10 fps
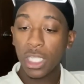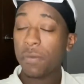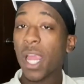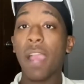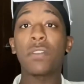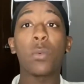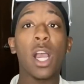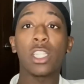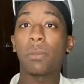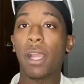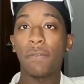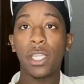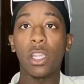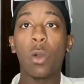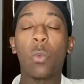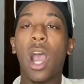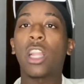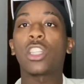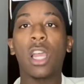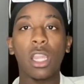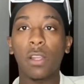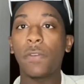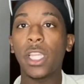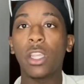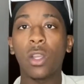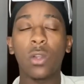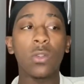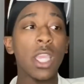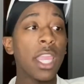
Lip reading: Even after watching my video, watch other videos.